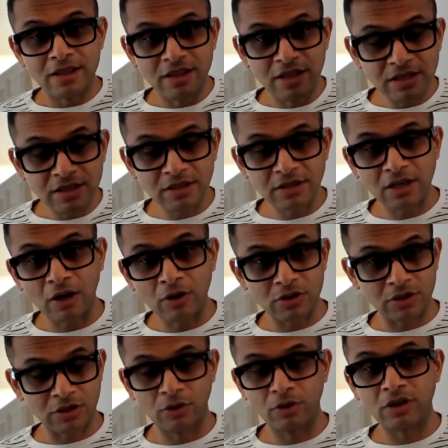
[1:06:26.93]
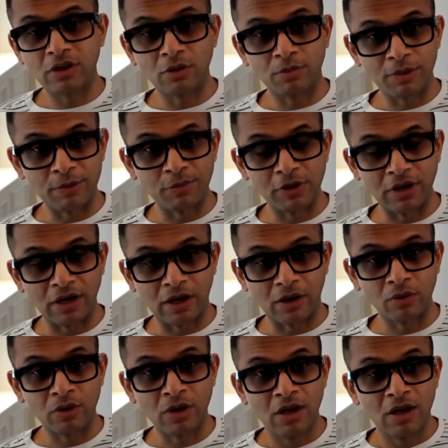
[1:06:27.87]
This is how it's slowing your people
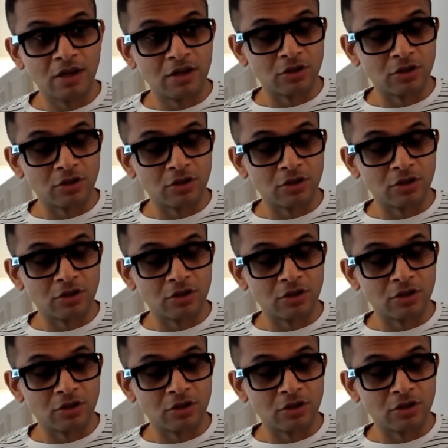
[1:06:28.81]
down.